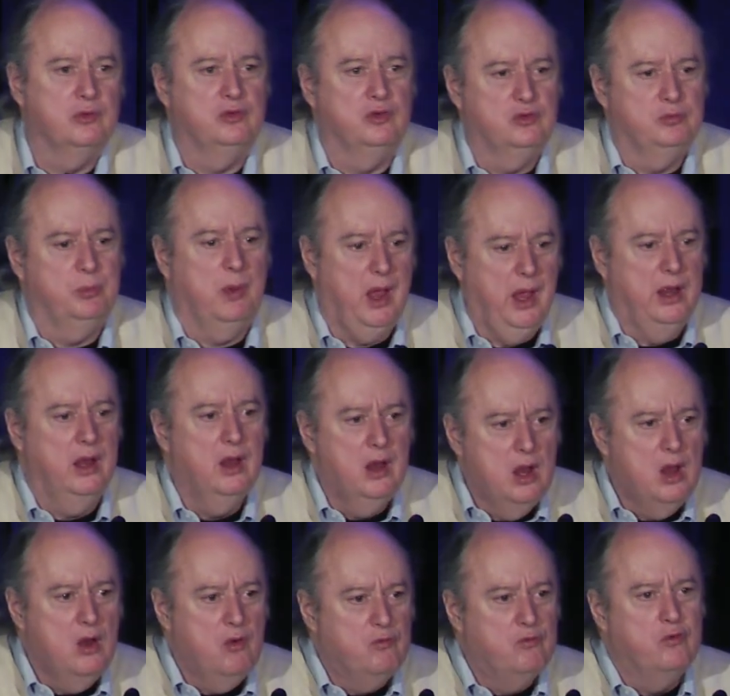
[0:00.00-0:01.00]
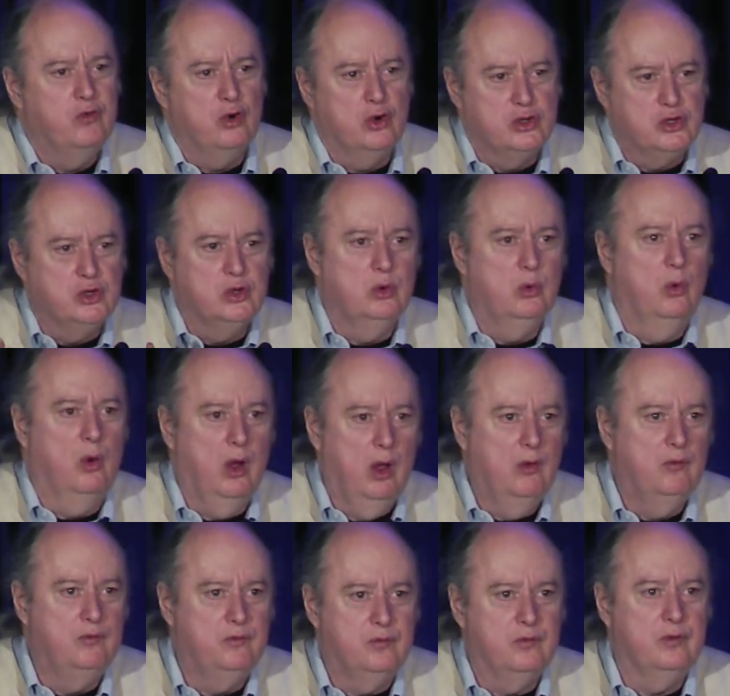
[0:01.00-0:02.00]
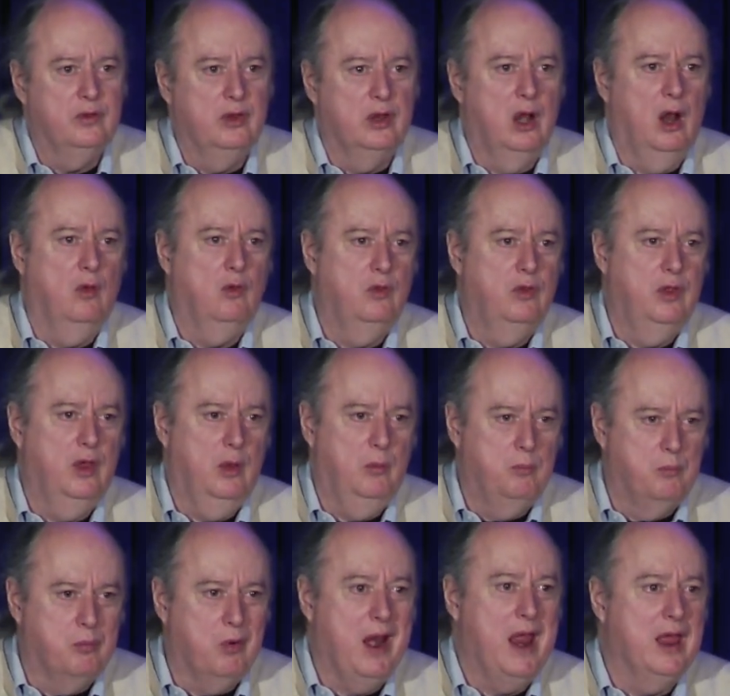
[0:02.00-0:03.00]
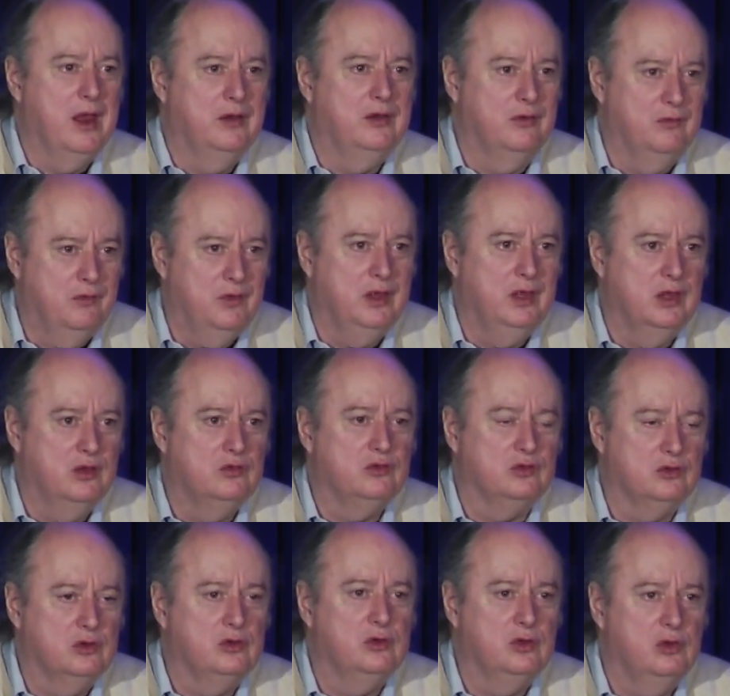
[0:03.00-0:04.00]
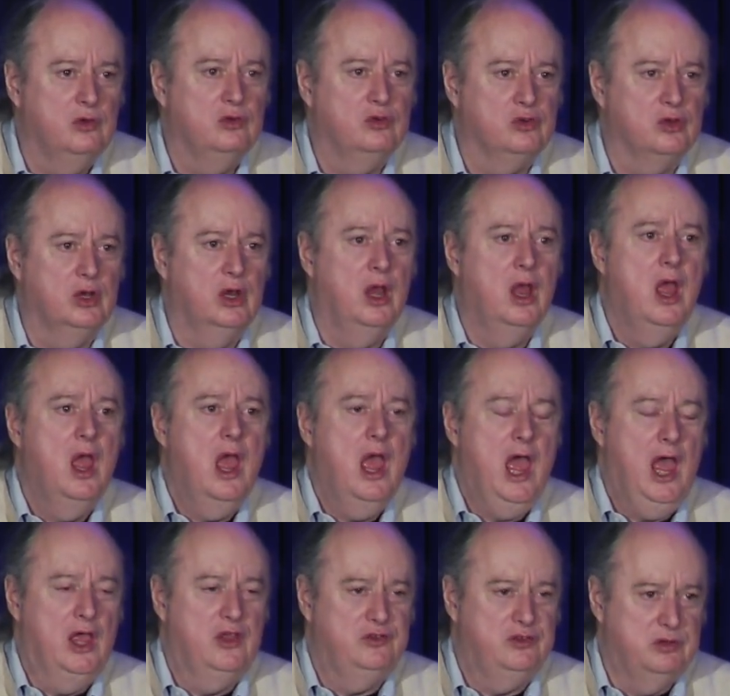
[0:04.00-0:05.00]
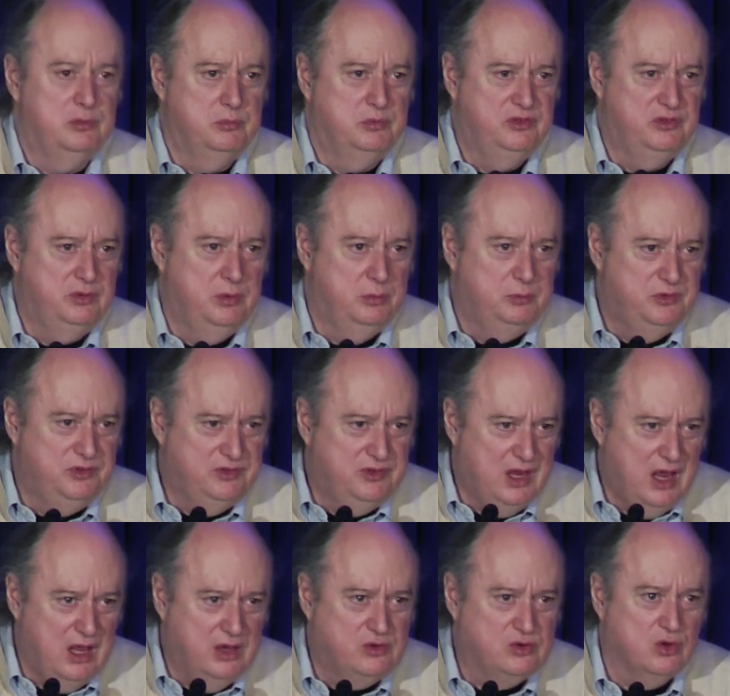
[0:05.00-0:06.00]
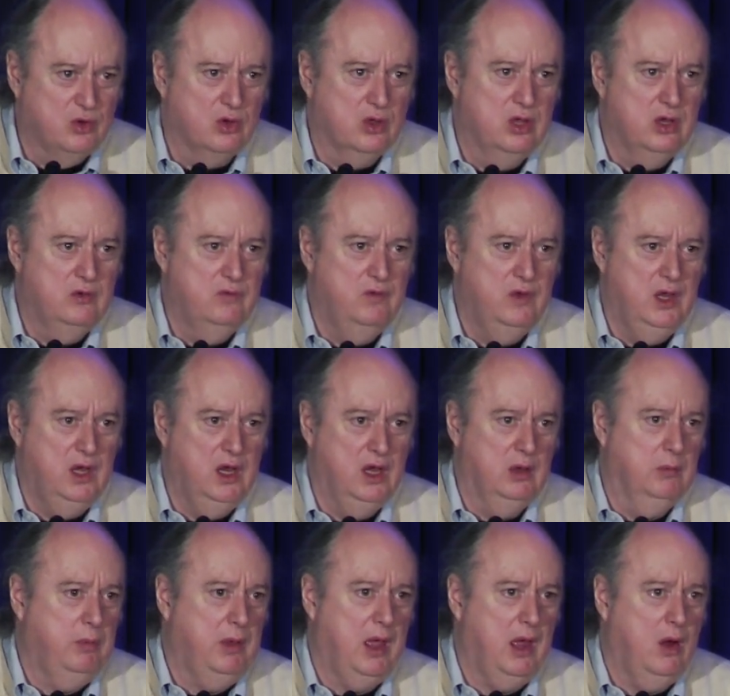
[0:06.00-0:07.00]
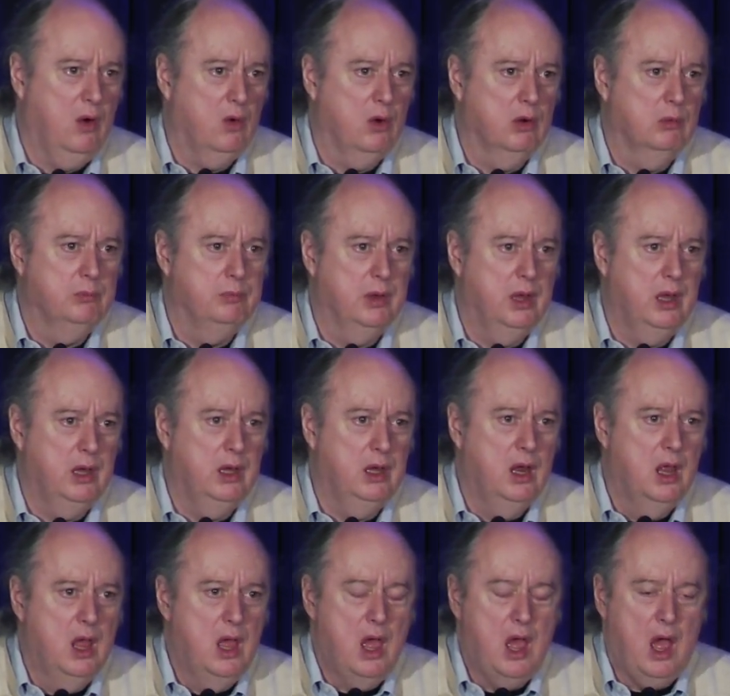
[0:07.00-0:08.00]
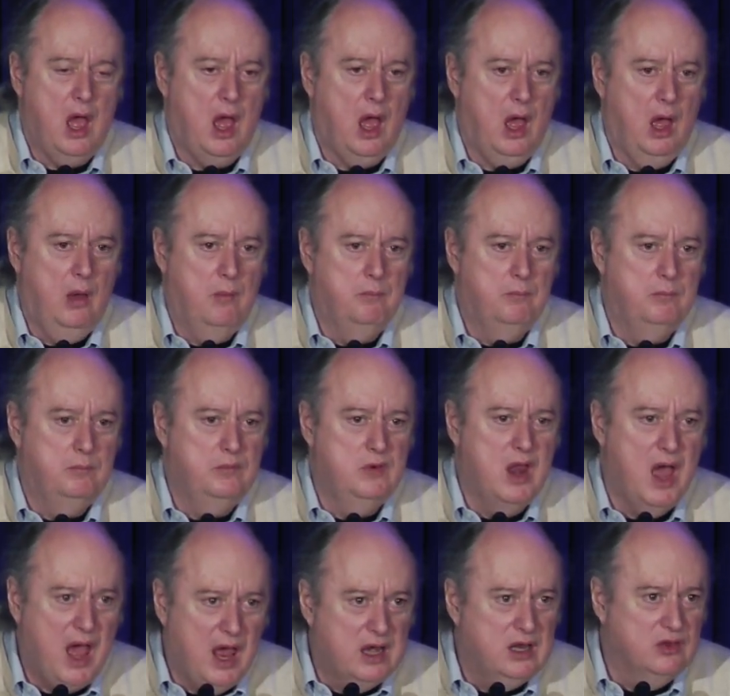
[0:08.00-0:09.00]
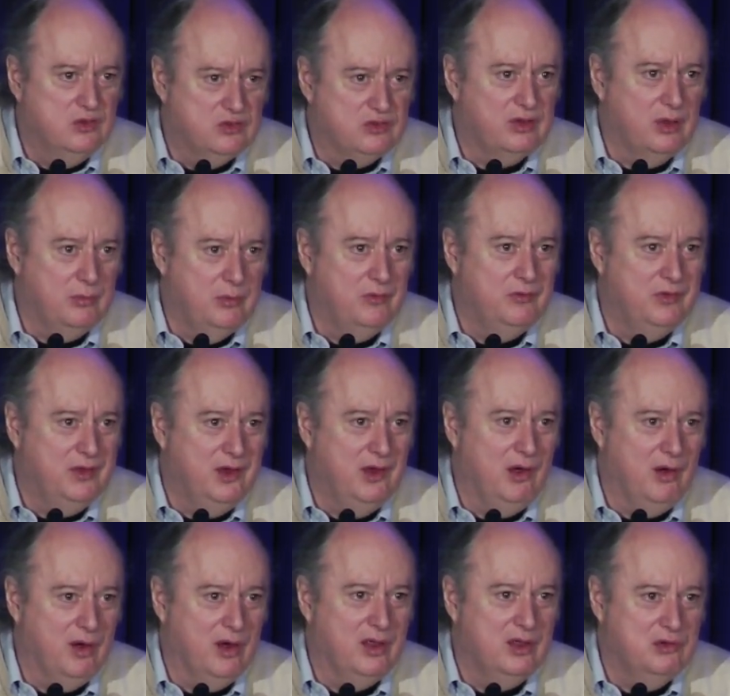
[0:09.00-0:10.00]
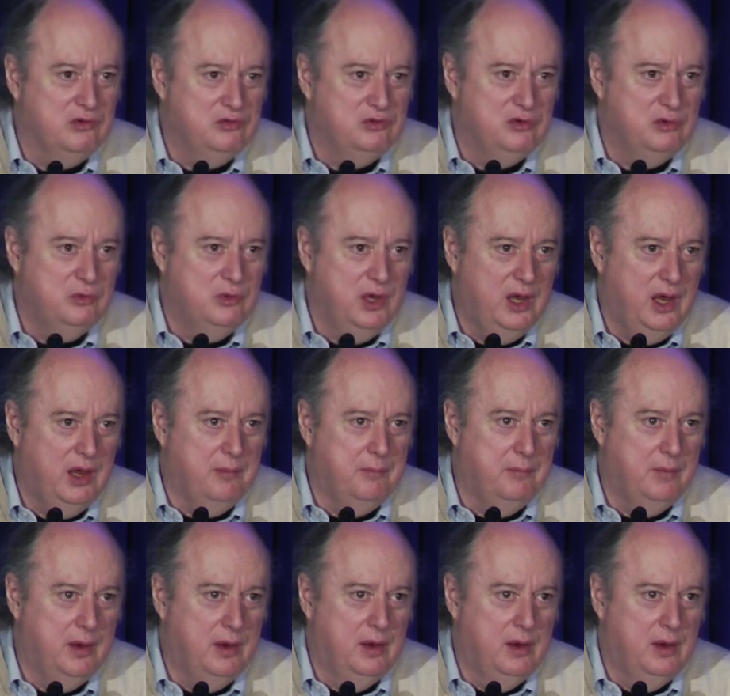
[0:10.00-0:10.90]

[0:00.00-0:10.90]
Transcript: just by virtue of, you know, the brand of the institution, has some substantial convening power, but um, not in some of the areas you name.